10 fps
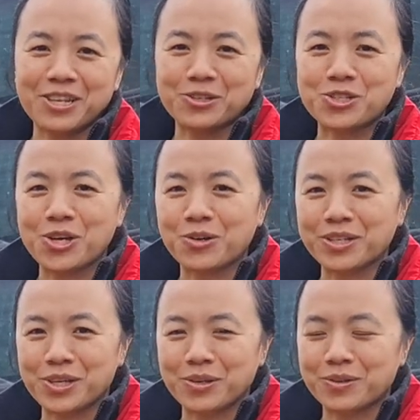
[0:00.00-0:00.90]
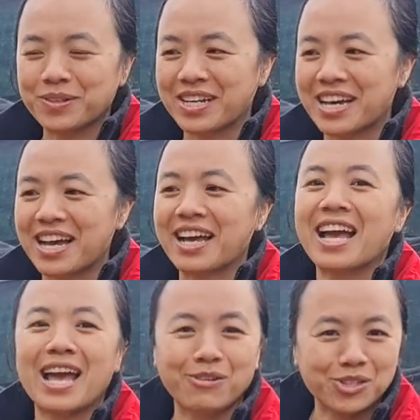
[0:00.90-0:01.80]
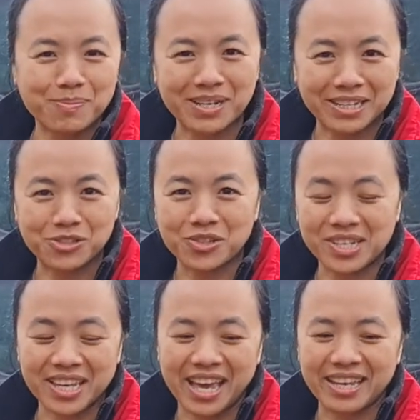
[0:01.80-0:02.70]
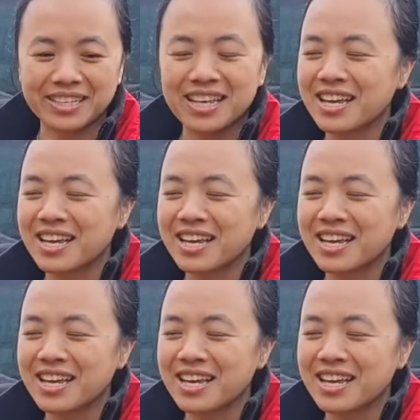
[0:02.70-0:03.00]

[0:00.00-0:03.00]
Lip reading: showing you how to plant sugarcane.